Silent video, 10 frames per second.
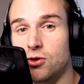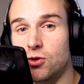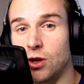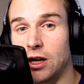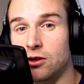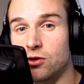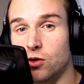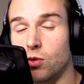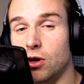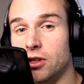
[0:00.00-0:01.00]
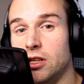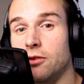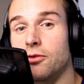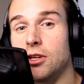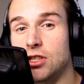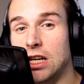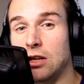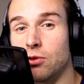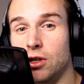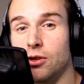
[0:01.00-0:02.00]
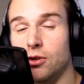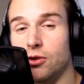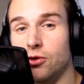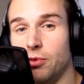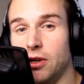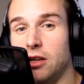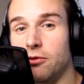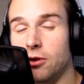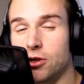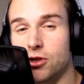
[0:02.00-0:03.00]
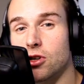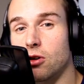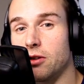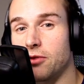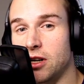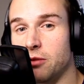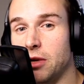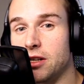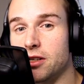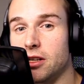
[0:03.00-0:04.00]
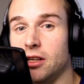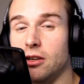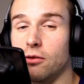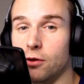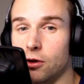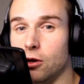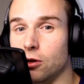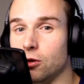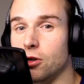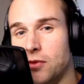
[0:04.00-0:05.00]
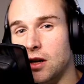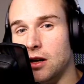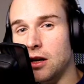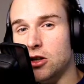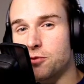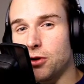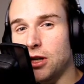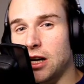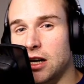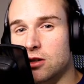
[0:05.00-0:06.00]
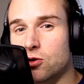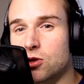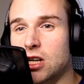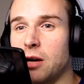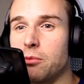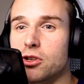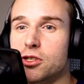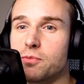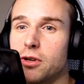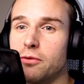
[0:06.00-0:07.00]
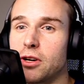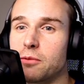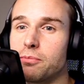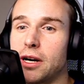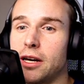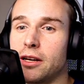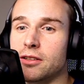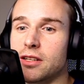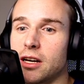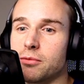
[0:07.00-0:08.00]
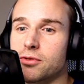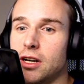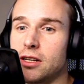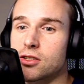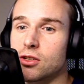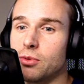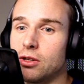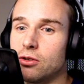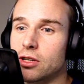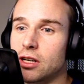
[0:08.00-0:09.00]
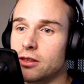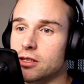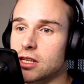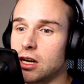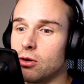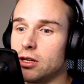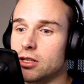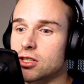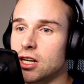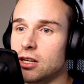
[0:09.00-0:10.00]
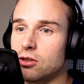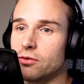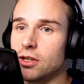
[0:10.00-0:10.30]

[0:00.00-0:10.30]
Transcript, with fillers: to get into quant if in general you believe in the story fundamentally over the long term. Now it's pretty hard to time those perfect buying times, right? So when you look at this hourly chart over